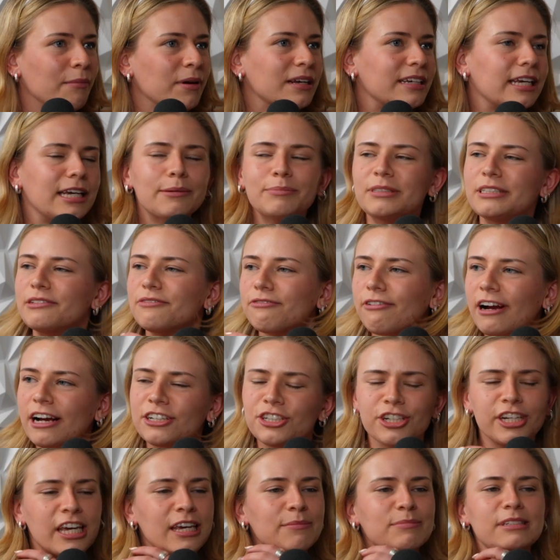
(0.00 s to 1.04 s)
It keeps it
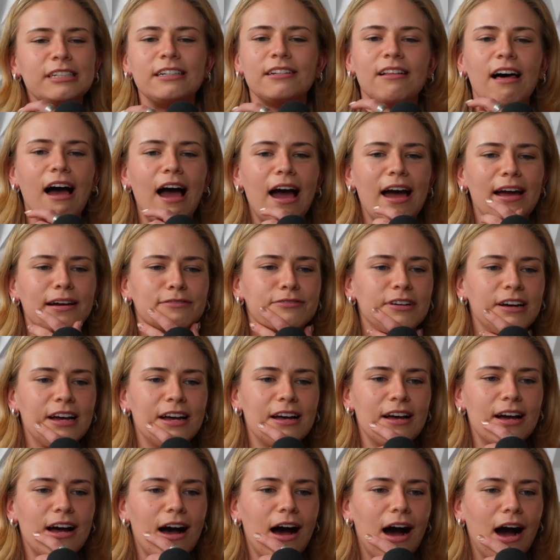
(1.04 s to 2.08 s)
fresh. It keeps it alive.
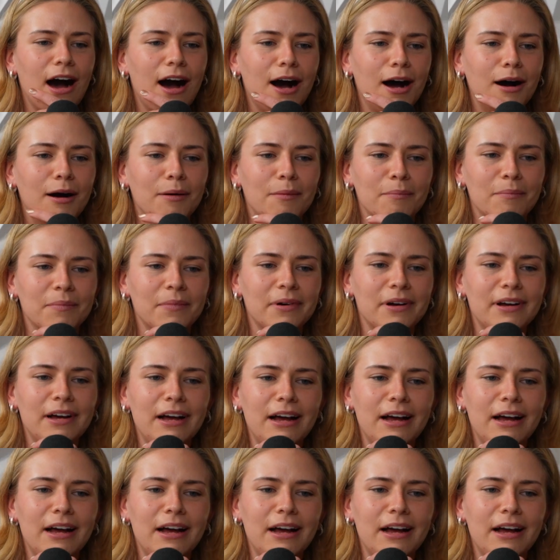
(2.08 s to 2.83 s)
And